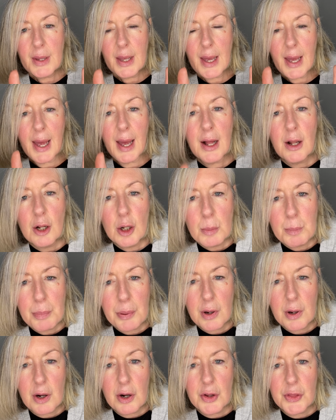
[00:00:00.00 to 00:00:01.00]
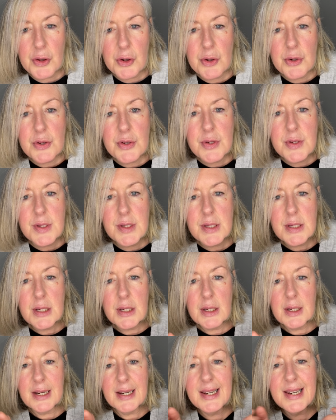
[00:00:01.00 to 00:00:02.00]
help others,
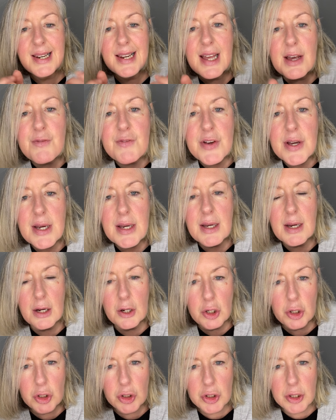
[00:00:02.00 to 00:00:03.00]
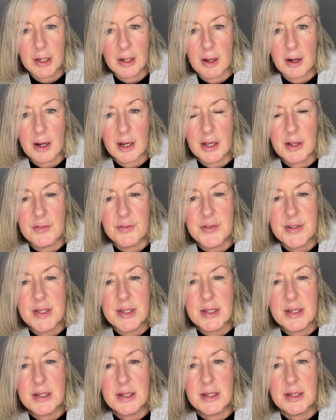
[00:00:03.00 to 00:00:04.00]
living a good
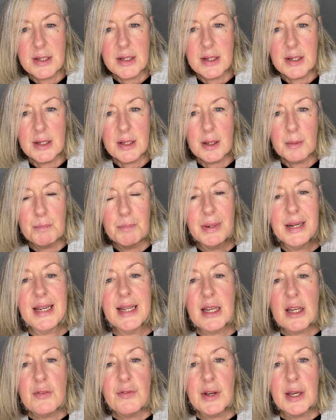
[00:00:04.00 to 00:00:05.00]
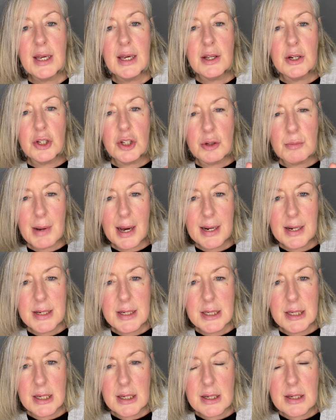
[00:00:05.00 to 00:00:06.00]
lives, believing in
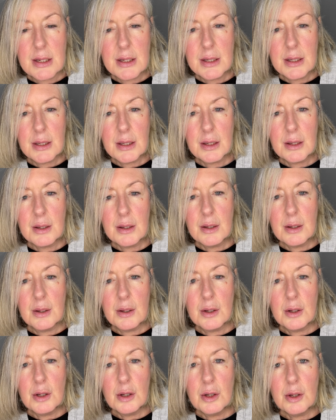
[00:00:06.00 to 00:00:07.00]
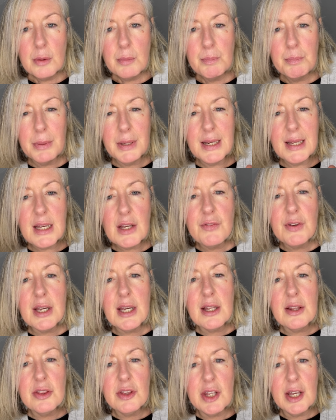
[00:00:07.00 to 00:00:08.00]
humanity, believing
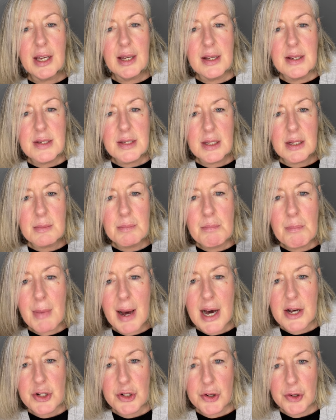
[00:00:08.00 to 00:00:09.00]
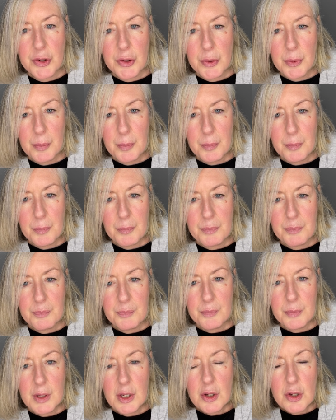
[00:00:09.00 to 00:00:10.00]
in things that matter.
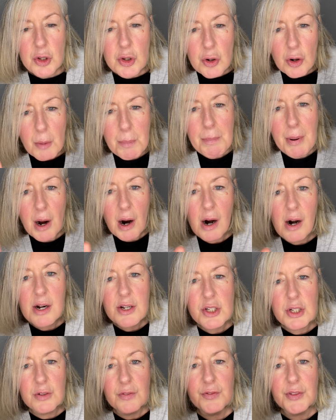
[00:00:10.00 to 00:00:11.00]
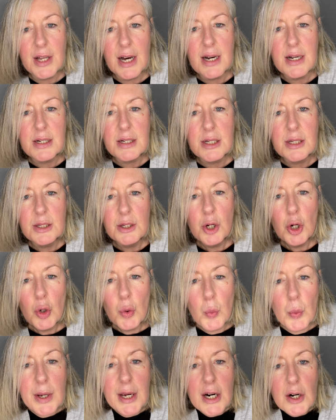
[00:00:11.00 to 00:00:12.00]
You're part of that.
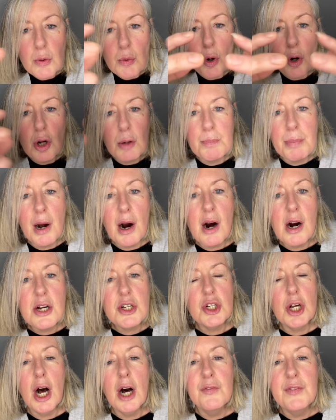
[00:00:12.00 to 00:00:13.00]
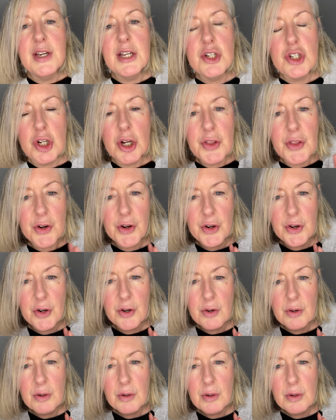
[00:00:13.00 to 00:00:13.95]
We are all part of each other.